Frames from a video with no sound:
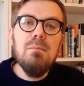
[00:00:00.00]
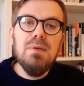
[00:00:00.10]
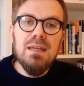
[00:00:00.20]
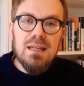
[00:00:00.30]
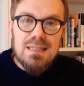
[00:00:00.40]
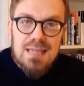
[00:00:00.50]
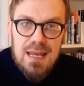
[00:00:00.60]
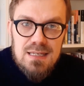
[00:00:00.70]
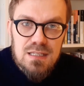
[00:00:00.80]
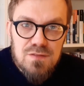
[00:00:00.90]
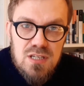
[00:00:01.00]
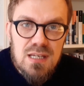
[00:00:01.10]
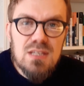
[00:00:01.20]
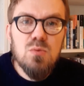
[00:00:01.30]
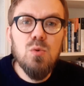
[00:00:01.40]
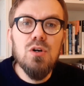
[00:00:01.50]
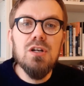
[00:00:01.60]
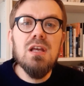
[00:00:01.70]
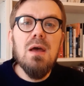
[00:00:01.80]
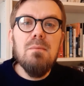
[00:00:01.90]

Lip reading: being attentive to His Word,